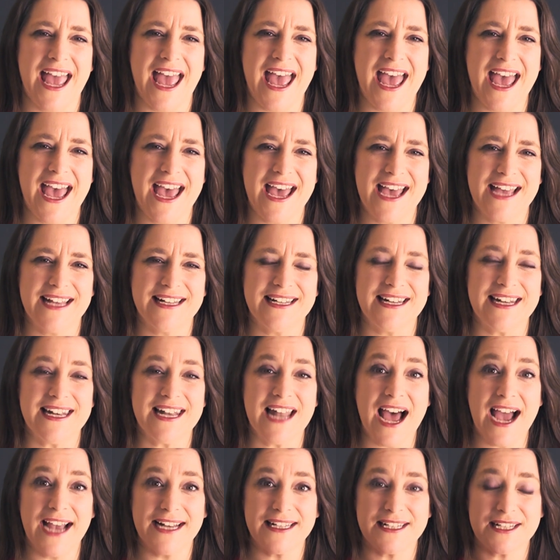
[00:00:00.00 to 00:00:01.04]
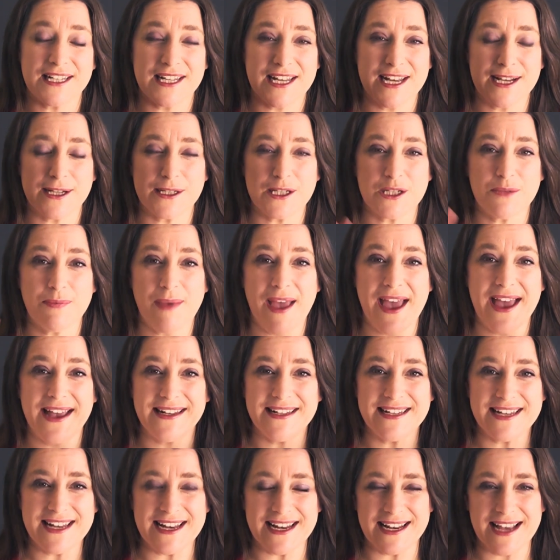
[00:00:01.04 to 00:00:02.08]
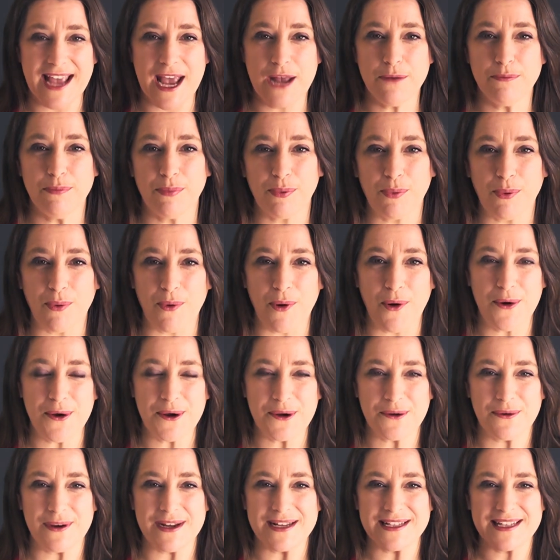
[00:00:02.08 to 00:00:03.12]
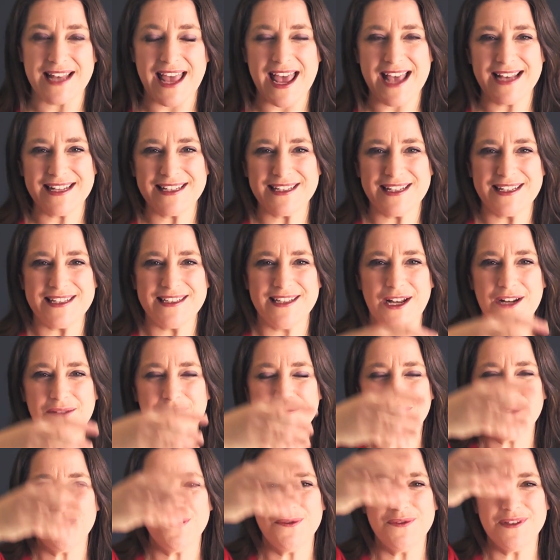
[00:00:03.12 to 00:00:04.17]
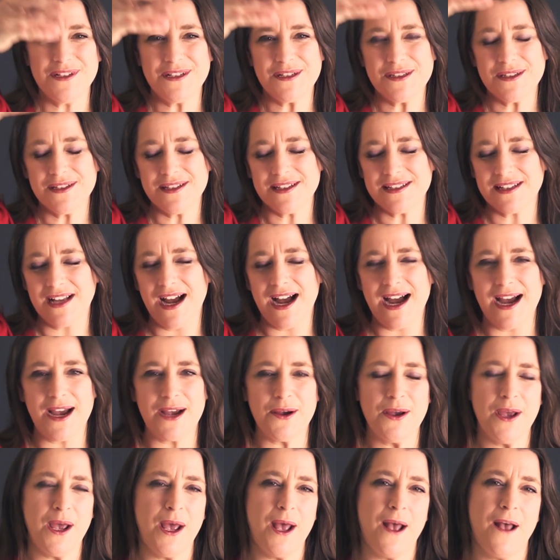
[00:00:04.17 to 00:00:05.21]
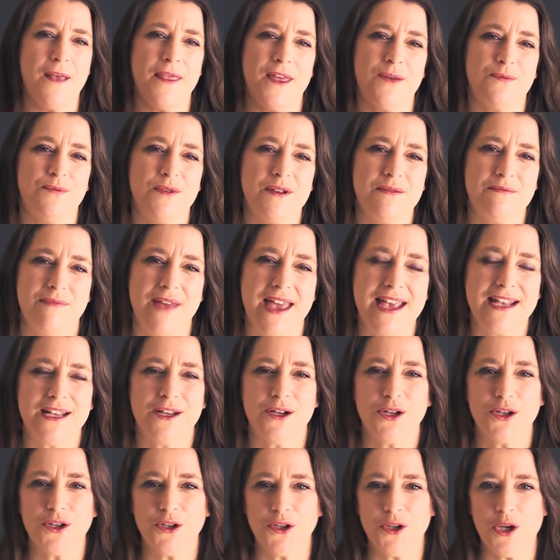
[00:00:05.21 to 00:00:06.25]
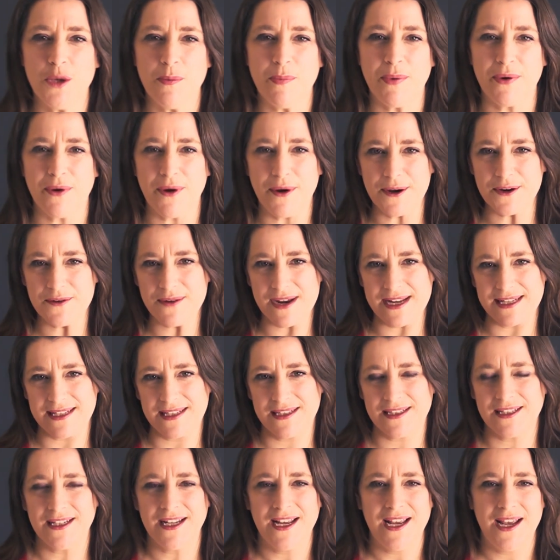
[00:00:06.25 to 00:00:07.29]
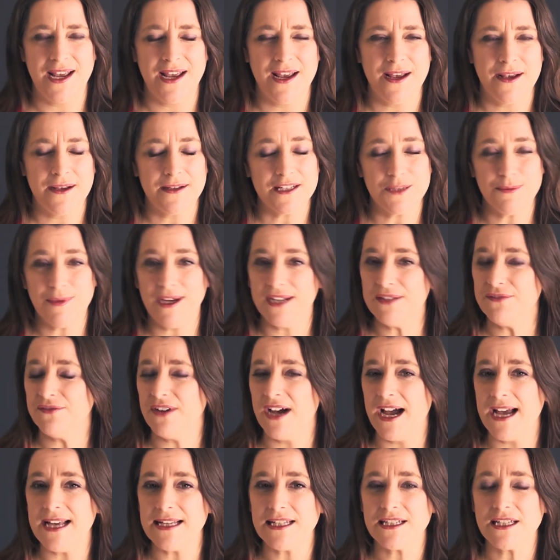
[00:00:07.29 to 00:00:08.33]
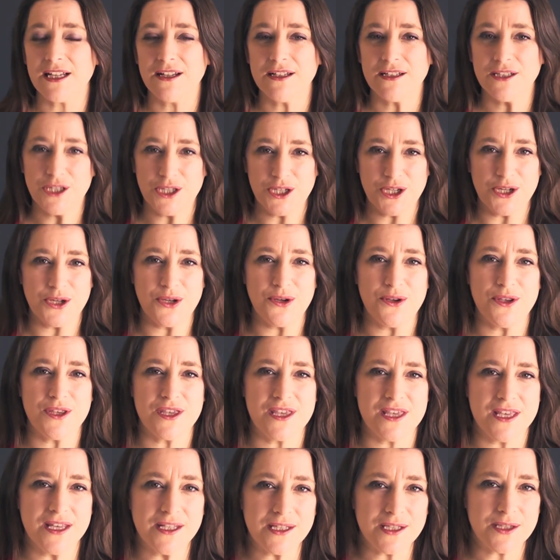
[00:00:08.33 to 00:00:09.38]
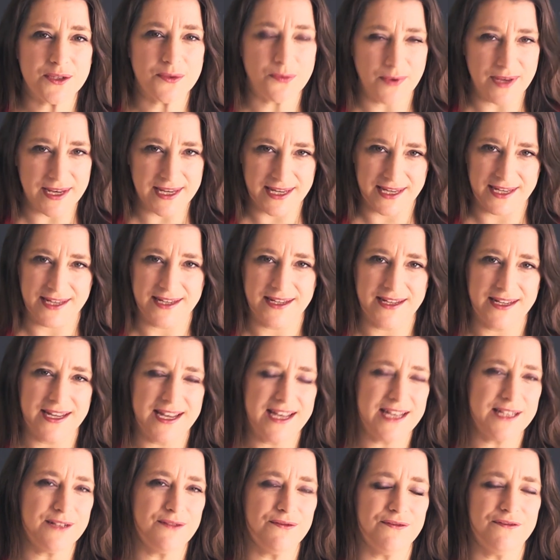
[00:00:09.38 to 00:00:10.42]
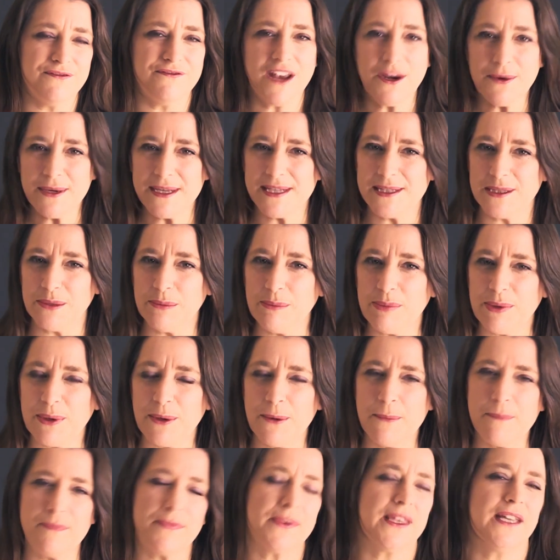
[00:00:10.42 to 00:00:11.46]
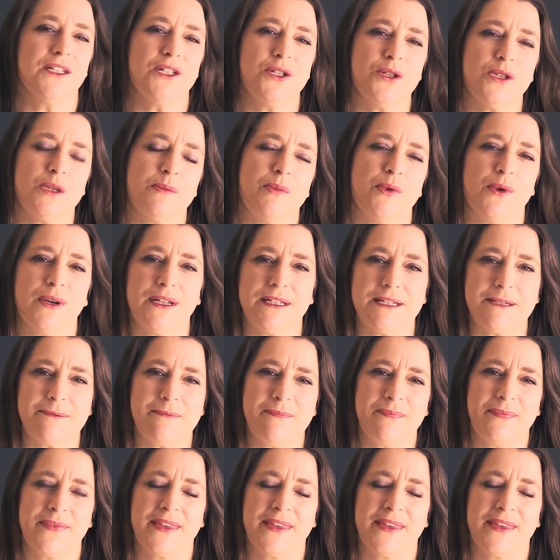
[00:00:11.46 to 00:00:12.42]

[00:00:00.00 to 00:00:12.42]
and light expanding and progress as the sun moves into the sky, that we make good progress. So my advice to you this week is very simple and to the point.